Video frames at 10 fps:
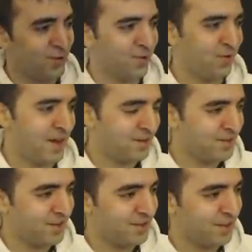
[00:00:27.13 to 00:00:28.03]
around
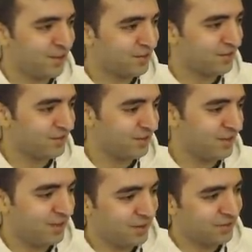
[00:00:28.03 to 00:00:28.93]
and then it's
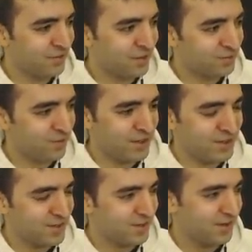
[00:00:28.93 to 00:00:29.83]
less bright.
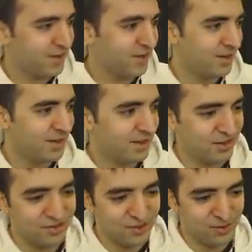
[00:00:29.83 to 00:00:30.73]
Can
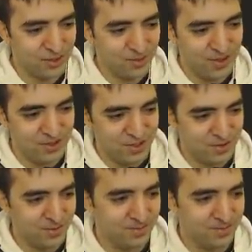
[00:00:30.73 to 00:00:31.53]
still hear me too.